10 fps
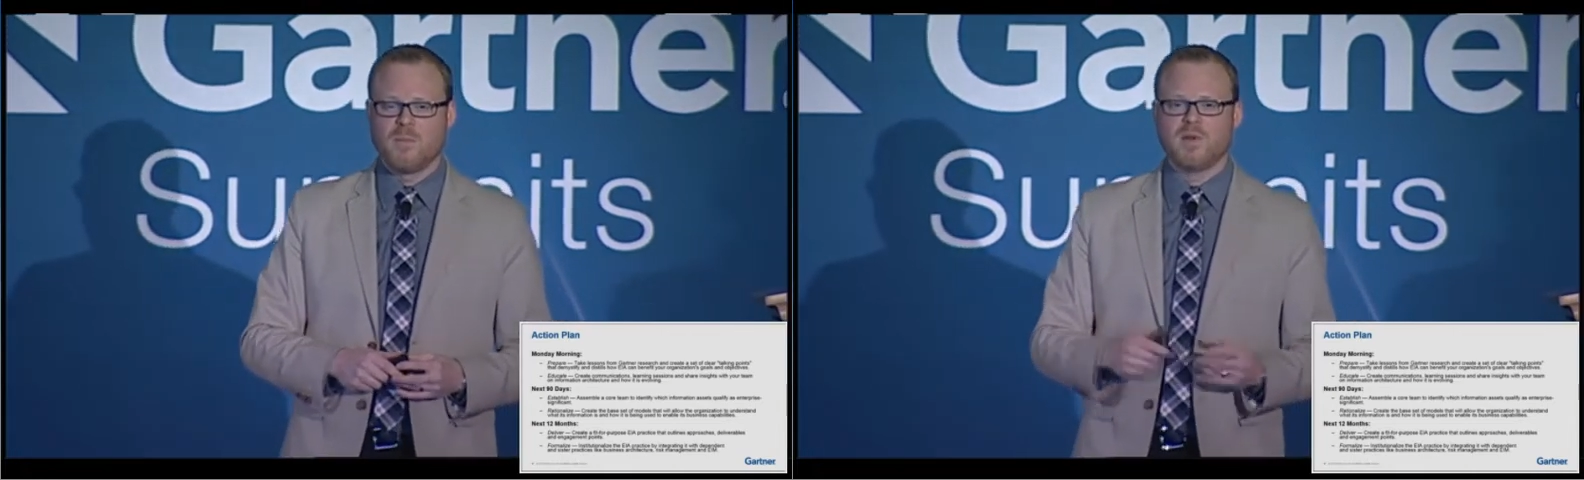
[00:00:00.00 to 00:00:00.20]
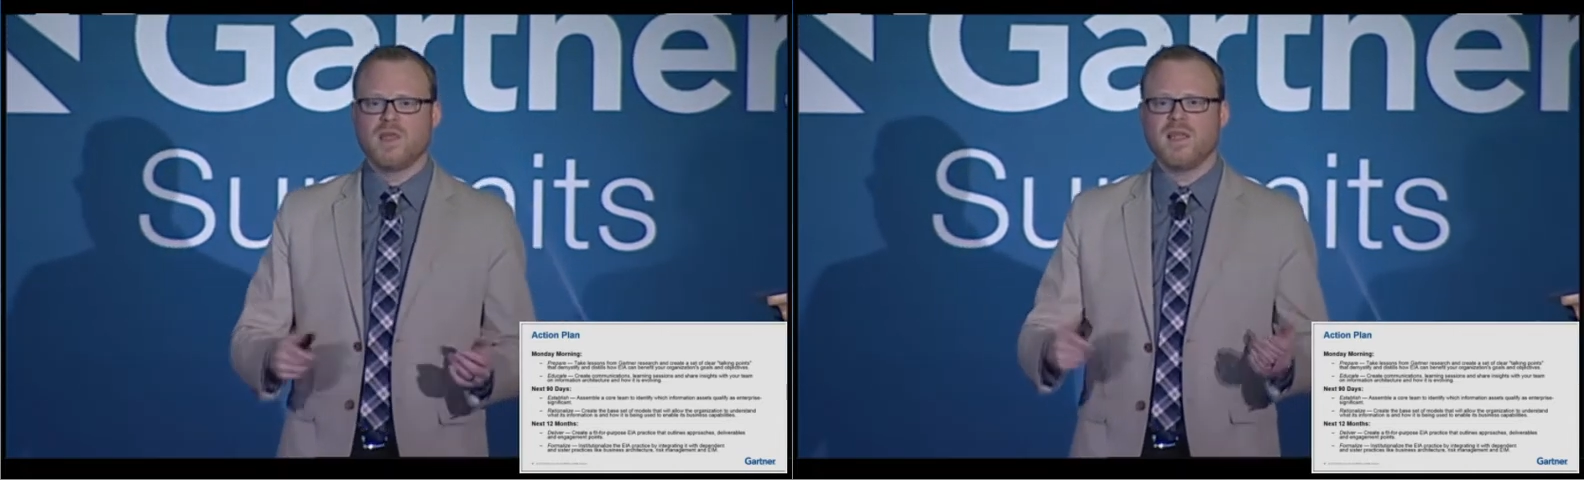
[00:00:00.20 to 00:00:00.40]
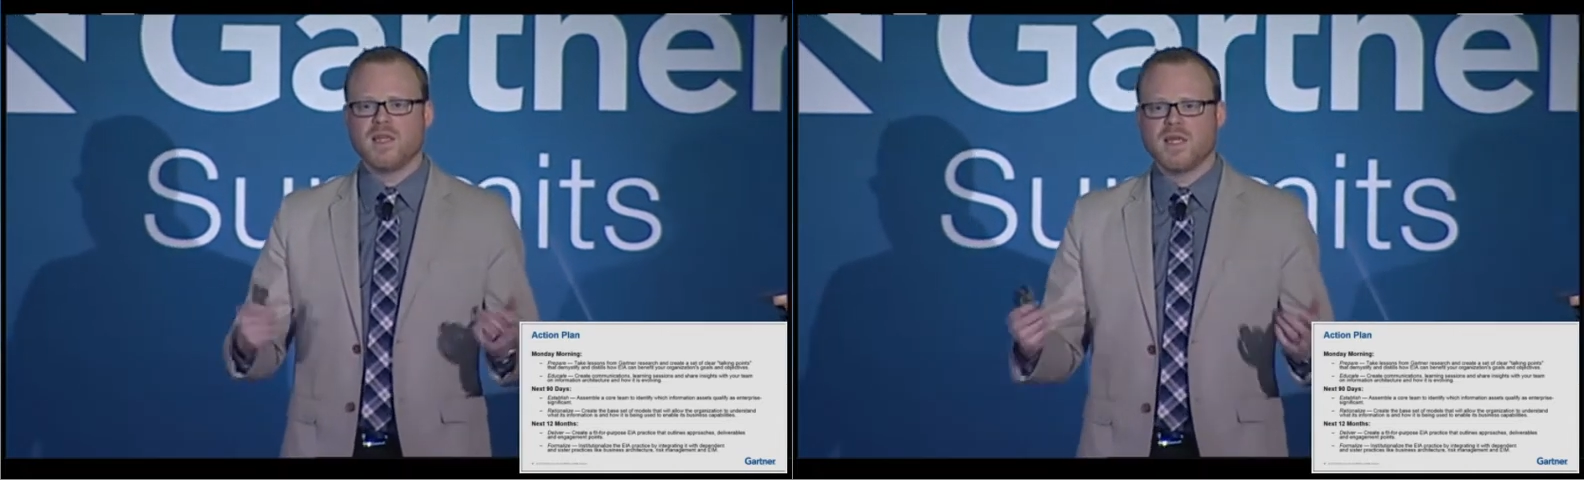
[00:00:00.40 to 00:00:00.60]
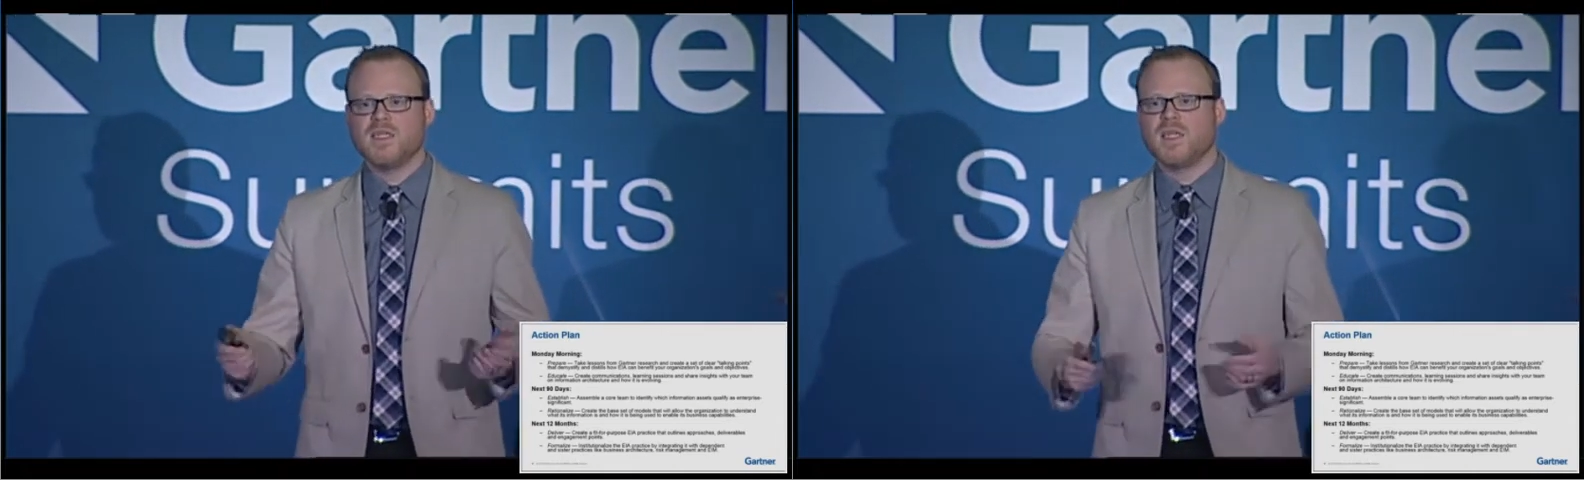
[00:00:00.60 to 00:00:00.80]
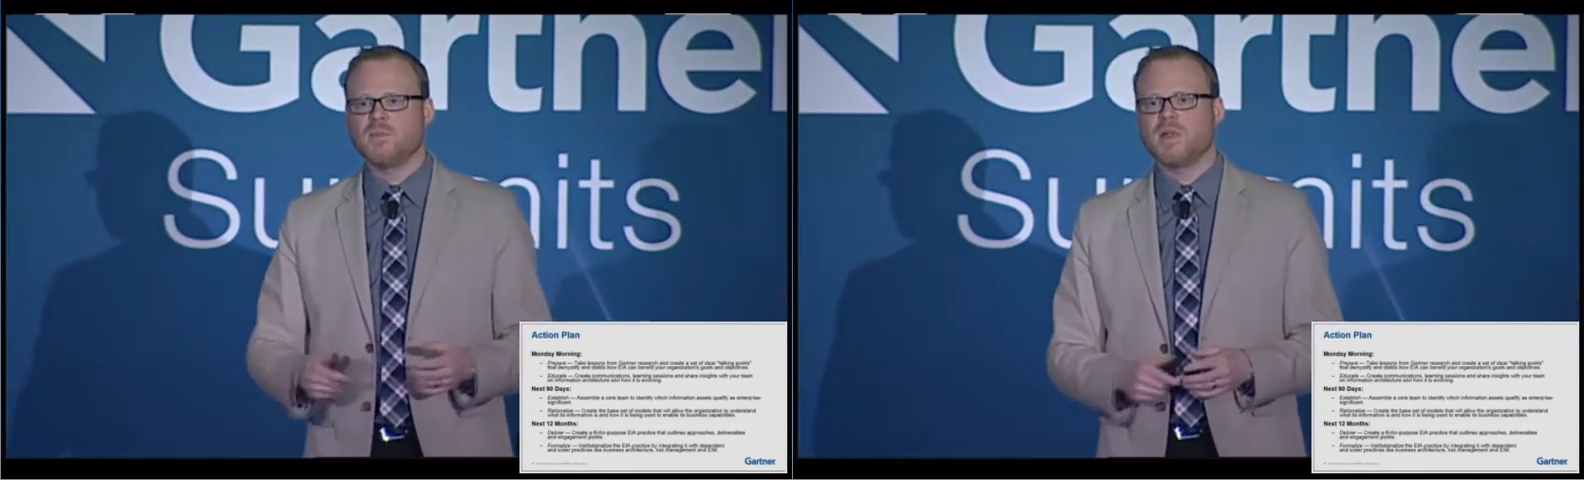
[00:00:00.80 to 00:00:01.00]
build that
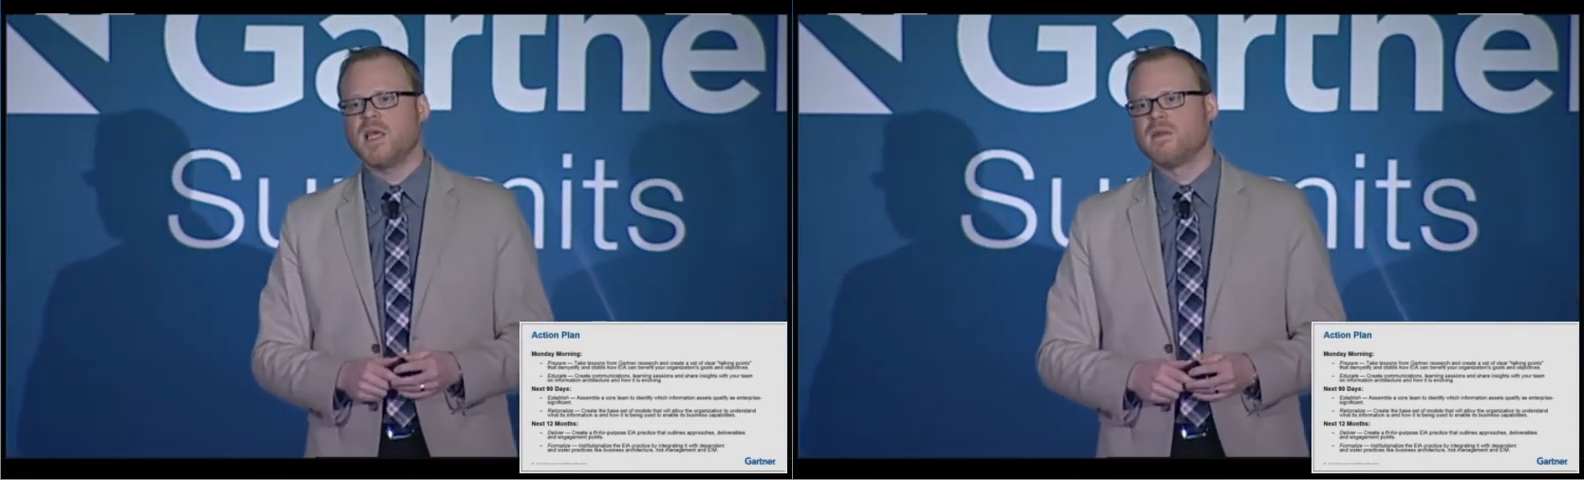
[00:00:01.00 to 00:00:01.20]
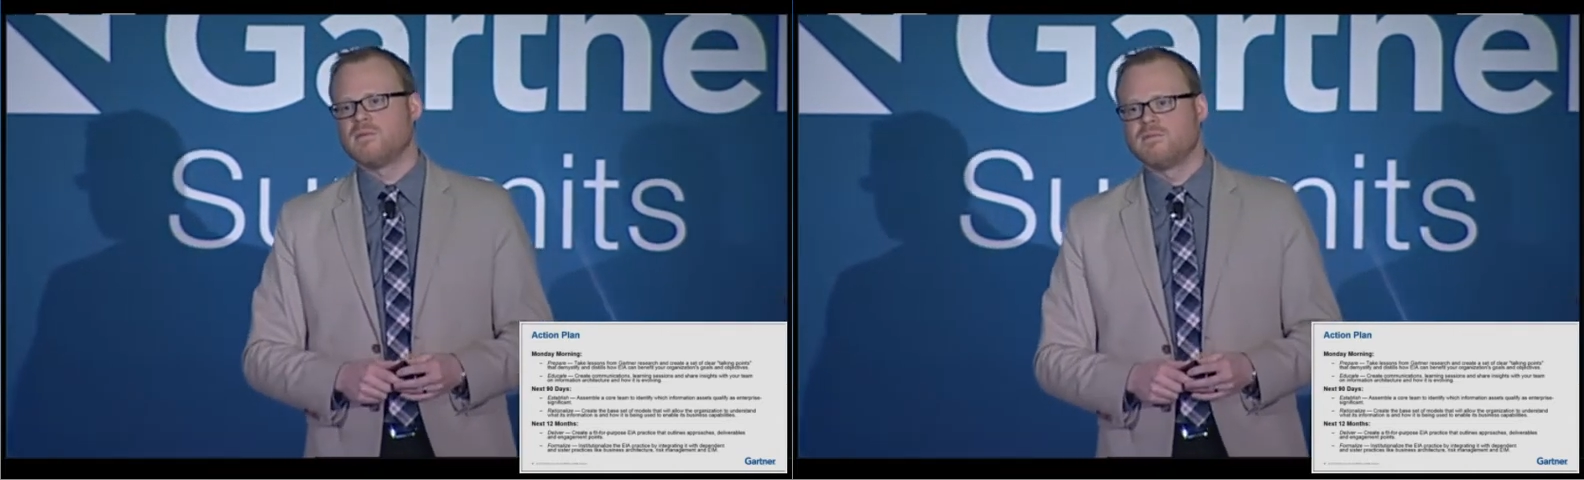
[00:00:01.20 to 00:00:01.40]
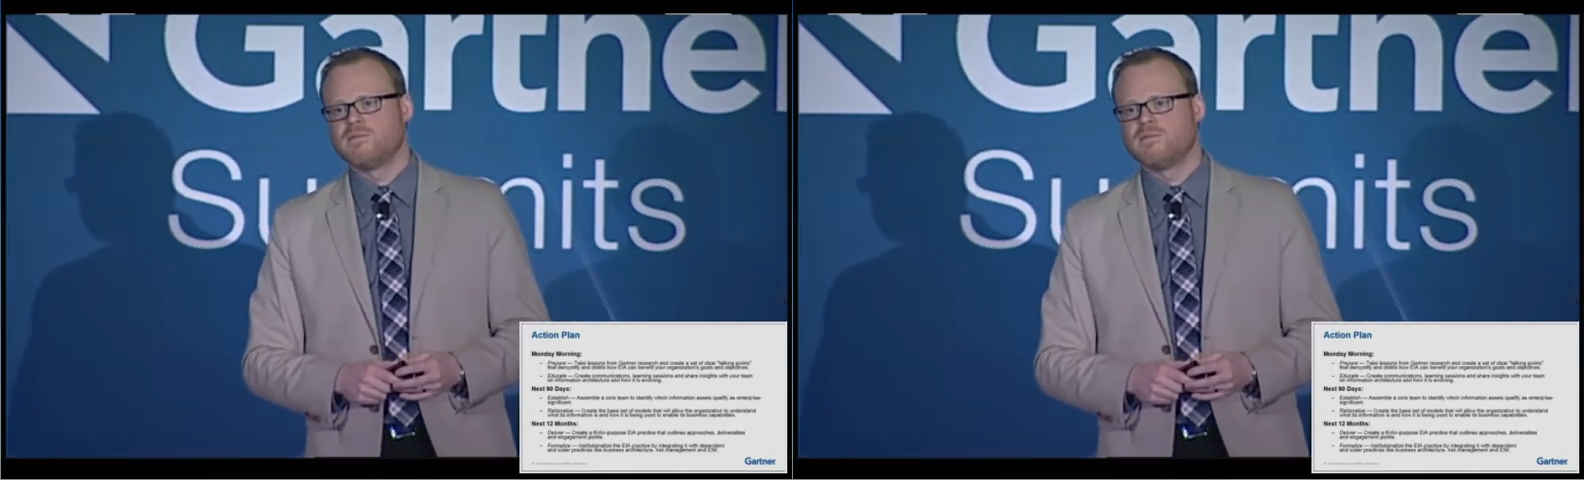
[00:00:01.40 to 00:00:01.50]
90-day plan.